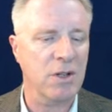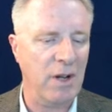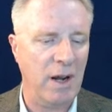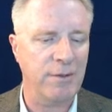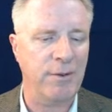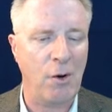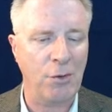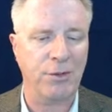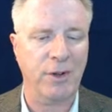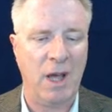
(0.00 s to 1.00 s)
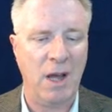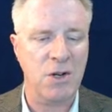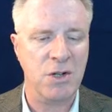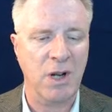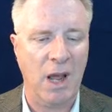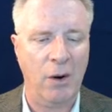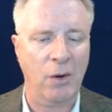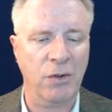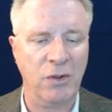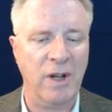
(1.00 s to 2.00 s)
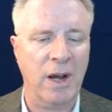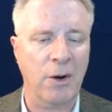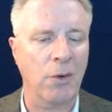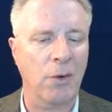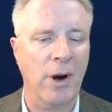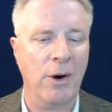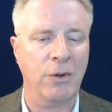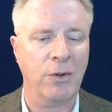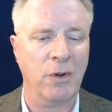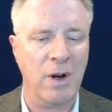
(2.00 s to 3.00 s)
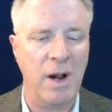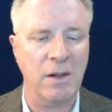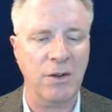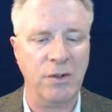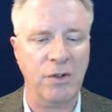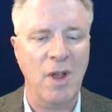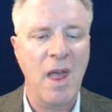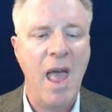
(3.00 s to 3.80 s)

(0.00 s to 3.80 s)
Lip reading: data falsification, errors in data, or errors in analysis,